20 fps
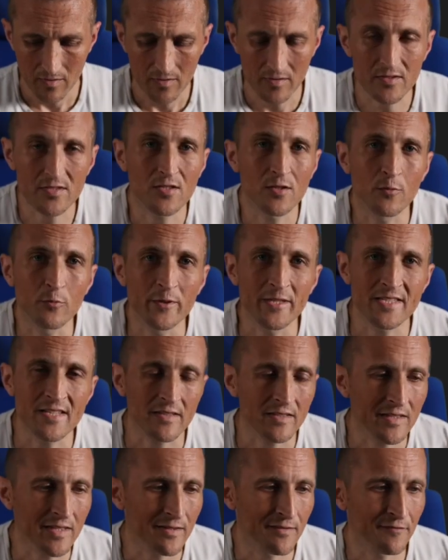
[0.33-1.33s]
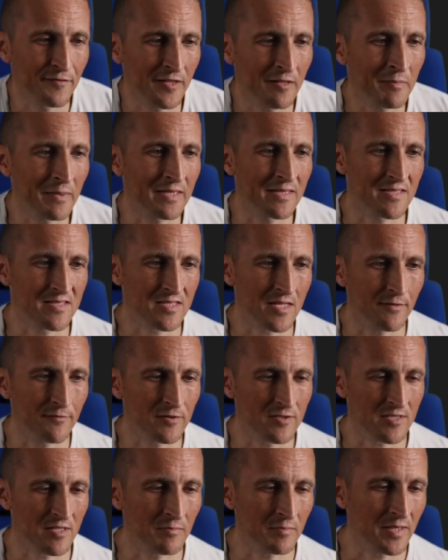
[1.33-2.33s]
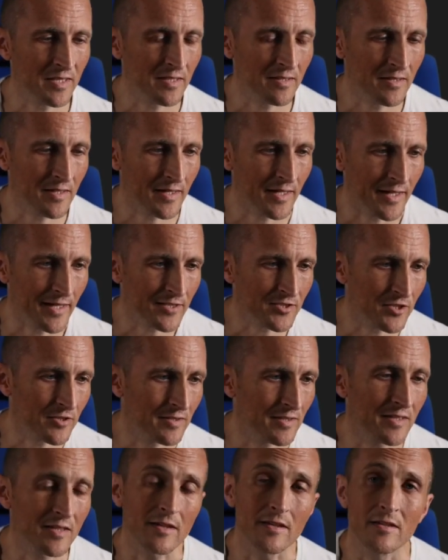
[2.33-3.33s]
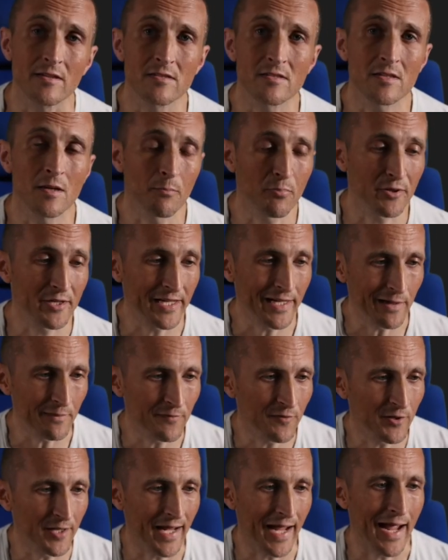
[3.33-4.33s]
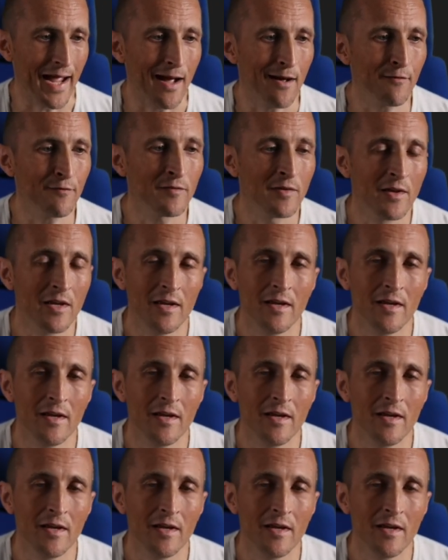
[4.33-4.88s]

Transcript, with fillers: So recently in Vim, I discovered something that I actually think is pretty helpful to have.